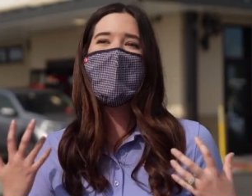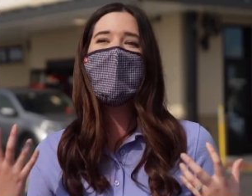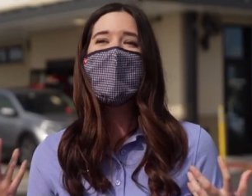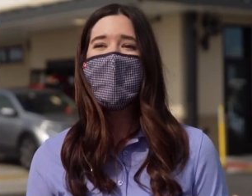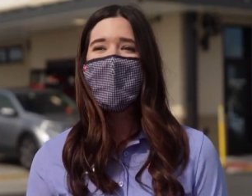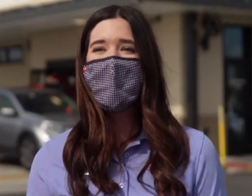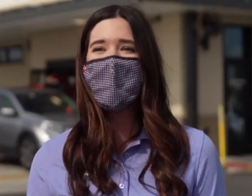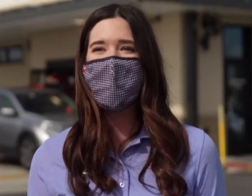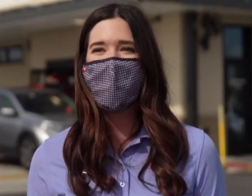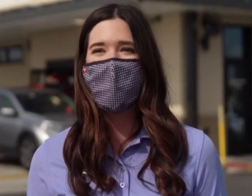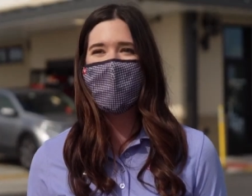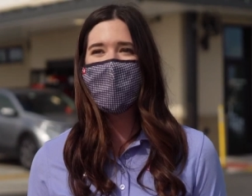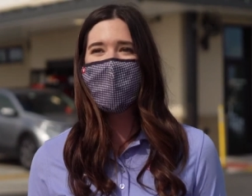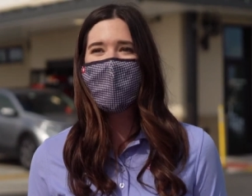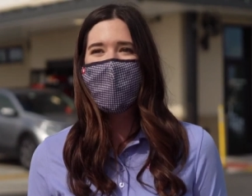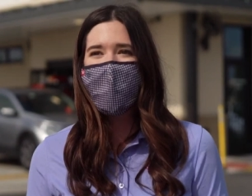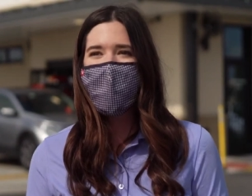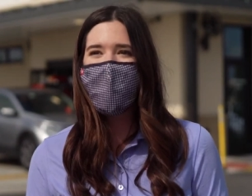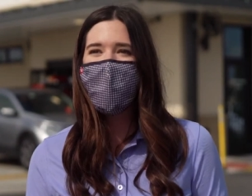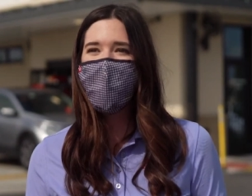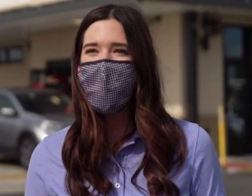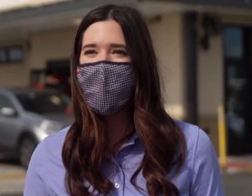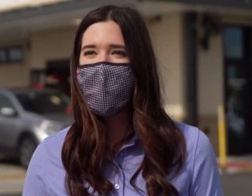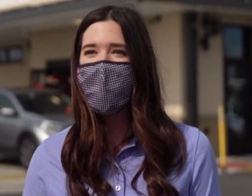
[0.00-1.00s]
our team
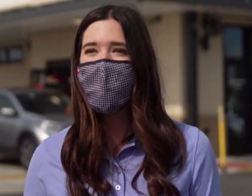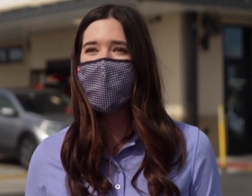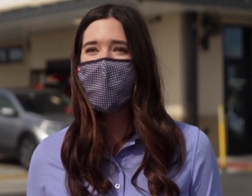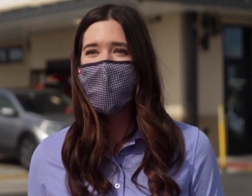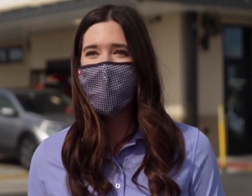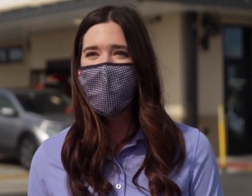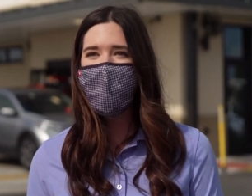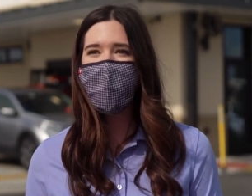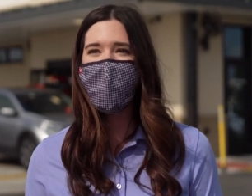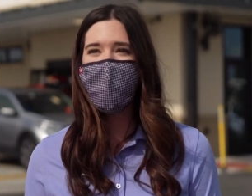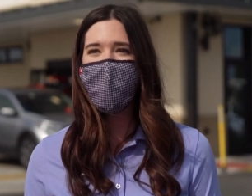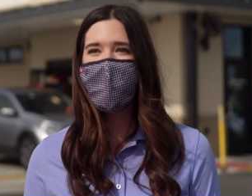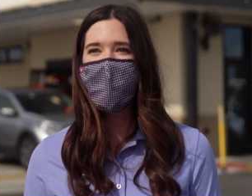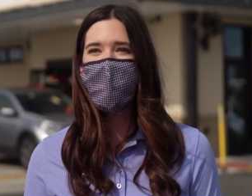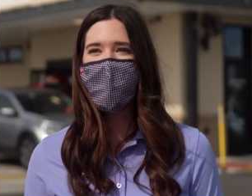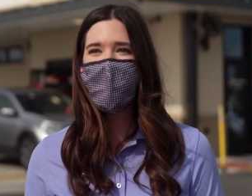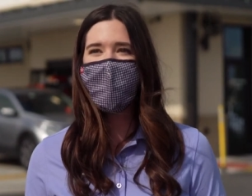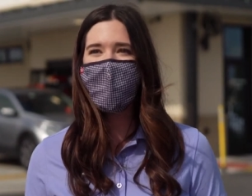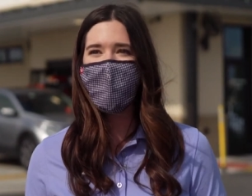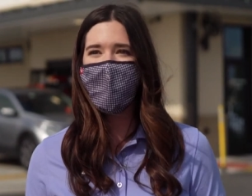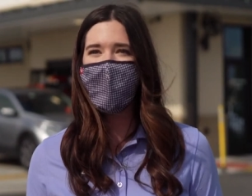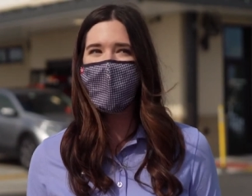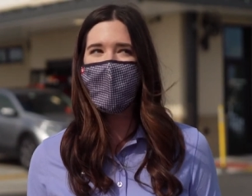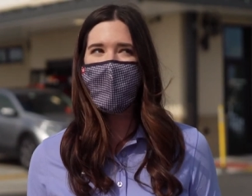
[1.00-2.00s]
carrying out our
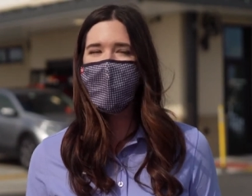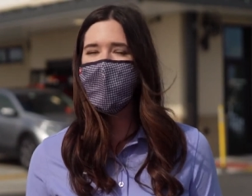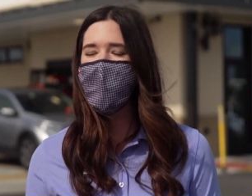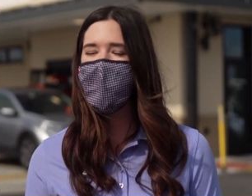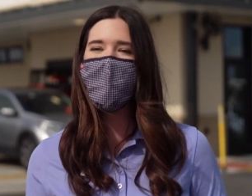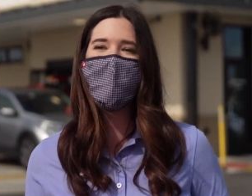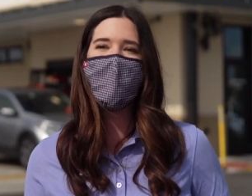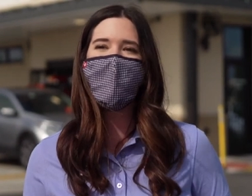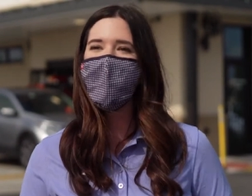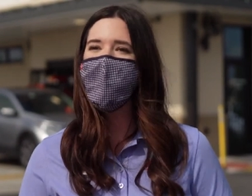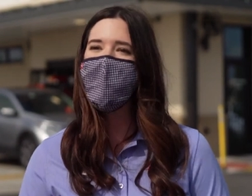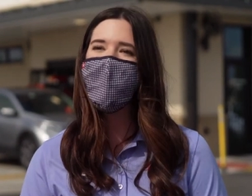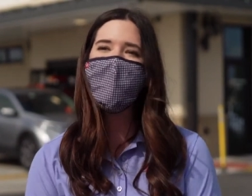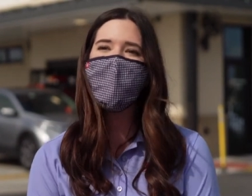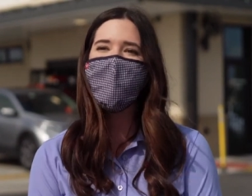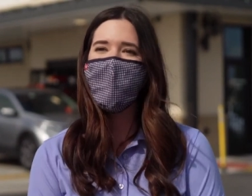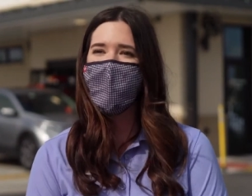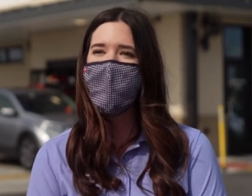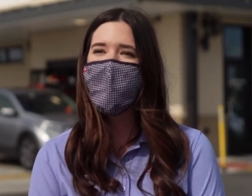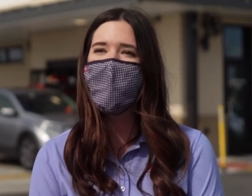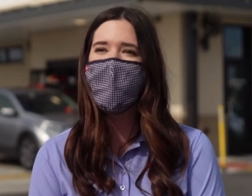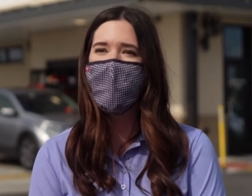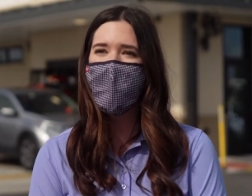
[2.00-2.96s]
mission is everything that we stand